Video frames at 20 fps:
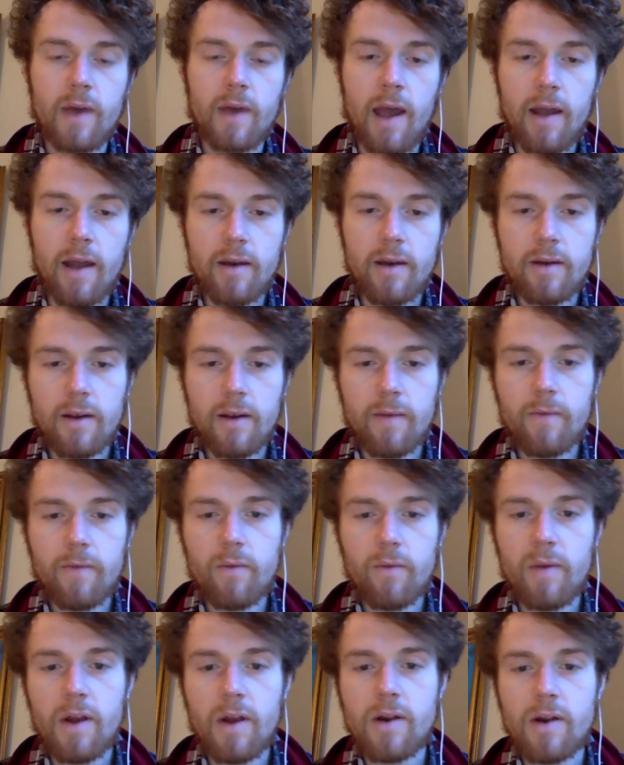and
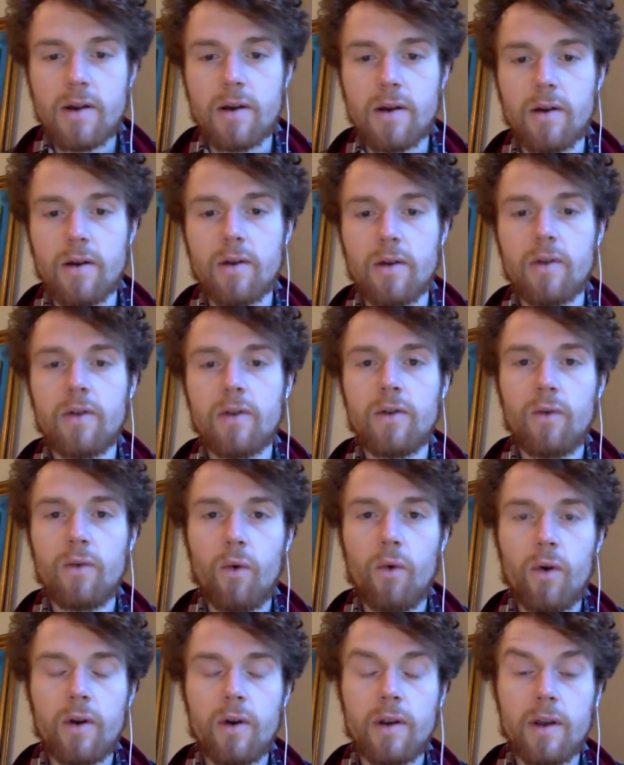information
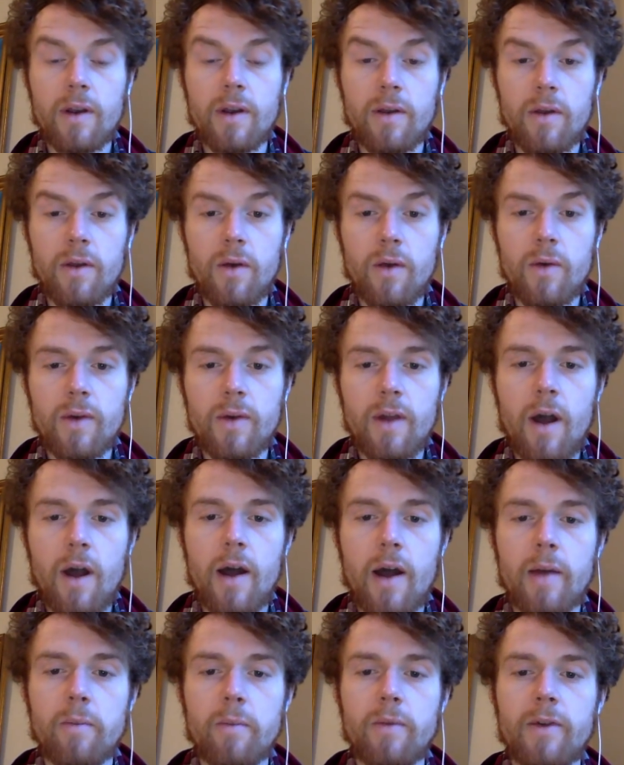stored in those
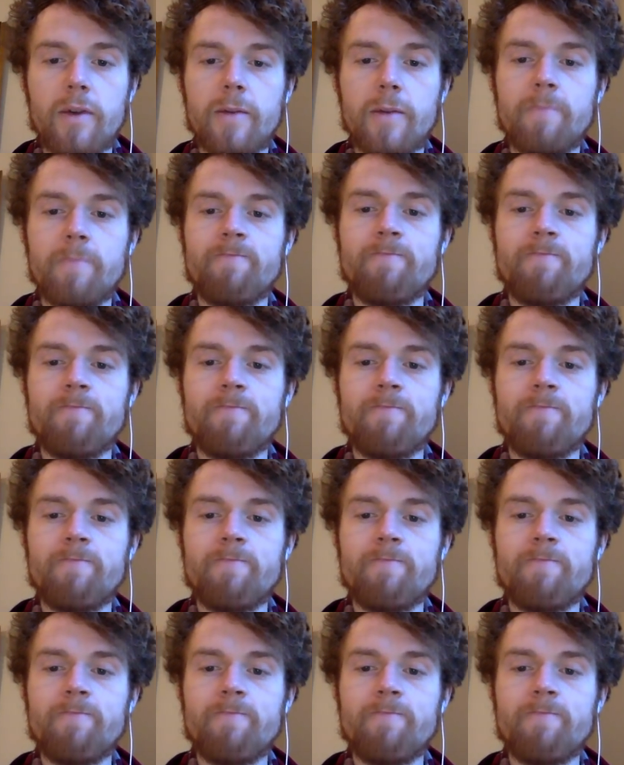times.